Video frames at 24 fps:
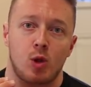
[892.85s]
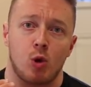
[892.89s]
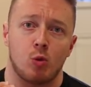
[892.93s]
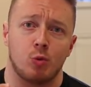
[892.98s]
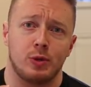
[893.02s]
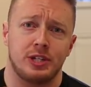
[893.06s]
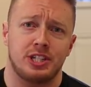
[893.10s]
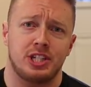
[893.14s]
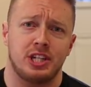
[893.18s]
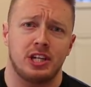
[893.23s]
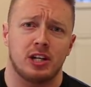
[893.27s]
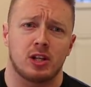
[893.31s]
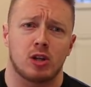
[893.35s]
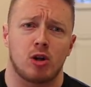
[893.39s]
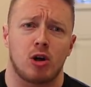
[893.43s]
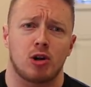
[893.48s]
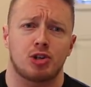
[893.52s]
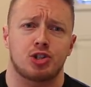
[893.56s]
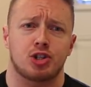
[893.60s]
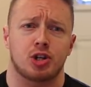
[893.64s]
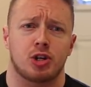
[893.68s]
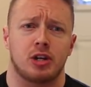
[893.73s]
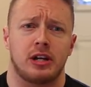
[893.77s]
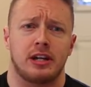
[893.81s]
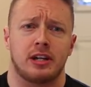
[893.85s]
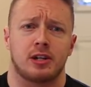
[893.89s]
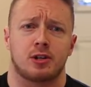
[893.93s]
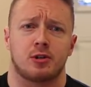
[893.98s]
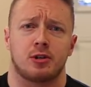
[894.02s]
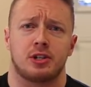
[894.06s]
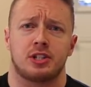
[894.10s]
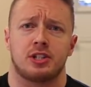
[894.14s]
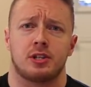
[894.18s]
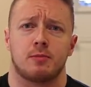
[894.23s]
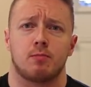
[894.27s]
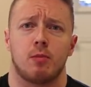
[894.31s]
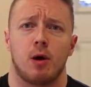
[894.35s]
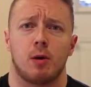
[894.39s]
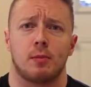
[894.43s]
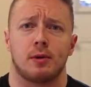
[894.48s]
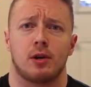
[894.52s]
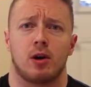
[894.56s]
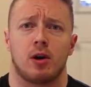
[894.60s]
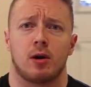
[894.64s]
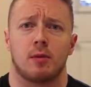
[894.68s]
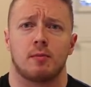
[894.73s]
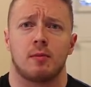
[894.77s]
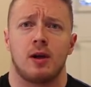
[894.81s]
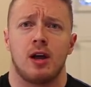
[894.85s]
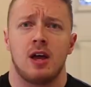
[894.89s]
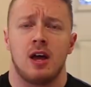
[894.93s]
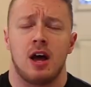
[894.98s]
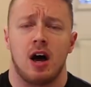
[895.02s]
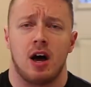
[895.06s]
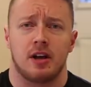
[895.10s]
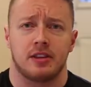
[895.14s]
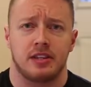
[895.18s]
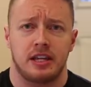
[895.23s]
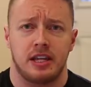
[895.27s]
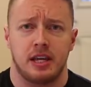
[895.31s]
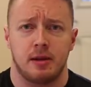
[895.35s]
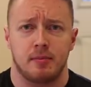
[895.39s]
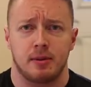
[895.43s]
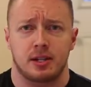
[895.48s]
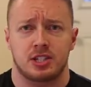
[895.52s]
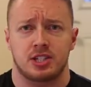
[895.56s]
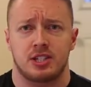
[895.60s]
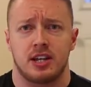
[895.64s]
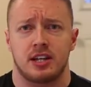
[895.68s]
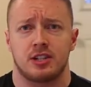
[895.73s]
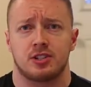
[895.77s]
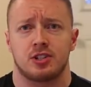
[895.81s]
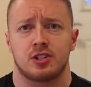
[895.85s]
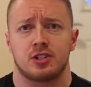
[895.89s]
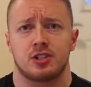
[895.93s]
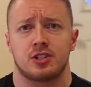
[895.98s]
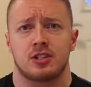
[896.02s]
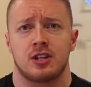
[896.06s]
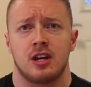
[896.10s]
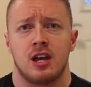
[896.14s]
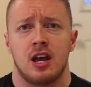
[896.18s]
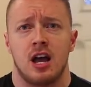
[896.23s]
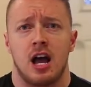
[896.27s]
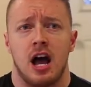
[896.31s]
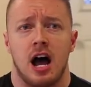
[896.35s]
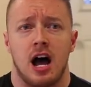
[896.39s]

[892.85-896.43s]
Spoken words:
we see a larger increase in moment arm on the hip extensors,